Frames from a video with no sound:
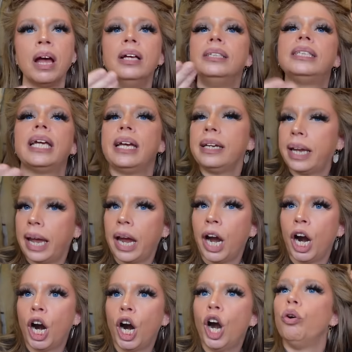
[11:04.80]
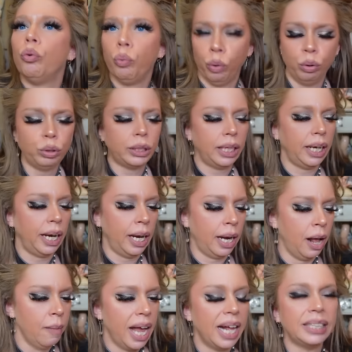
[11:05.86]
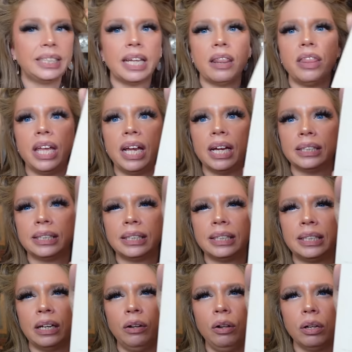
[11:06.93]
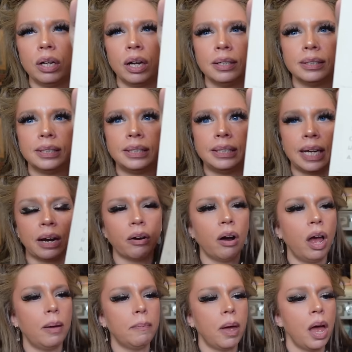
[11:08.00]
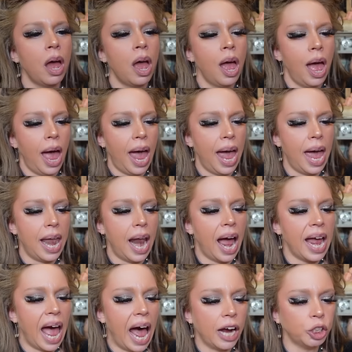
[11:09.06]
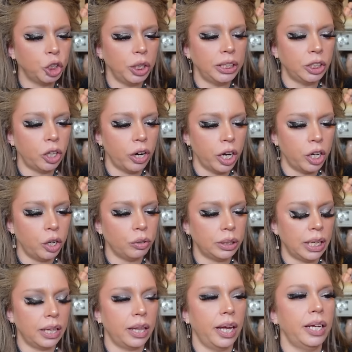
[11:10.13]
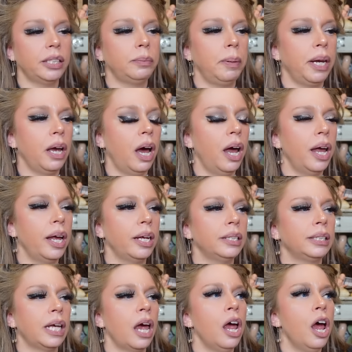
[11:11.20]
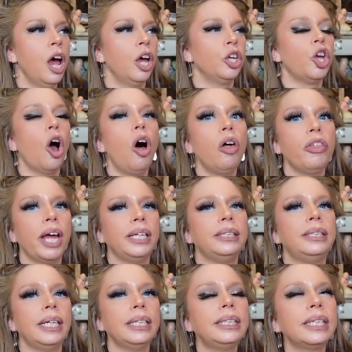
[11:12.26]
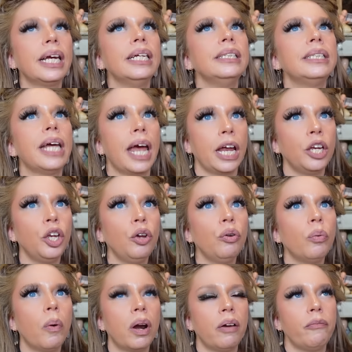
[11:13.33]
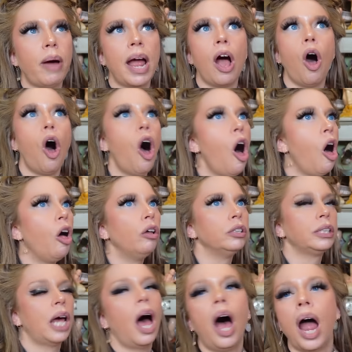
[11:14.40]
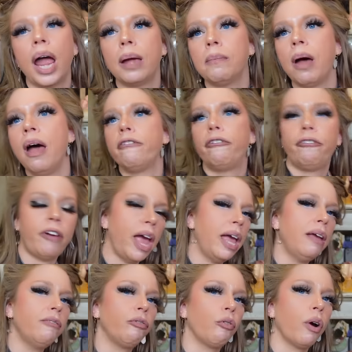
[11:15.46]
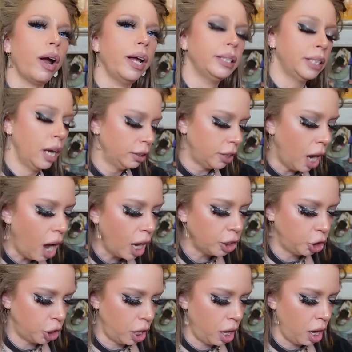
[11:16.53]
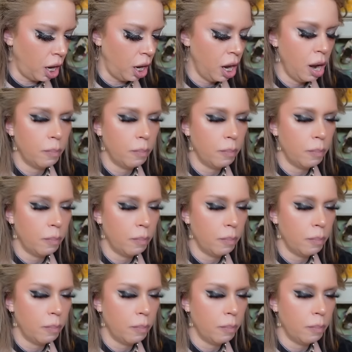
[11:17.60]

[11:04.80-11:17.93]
skincare routine. It's the Silk Serum, and I actually started using this because y'all, they discontinued one of my all-time favorite Tatcha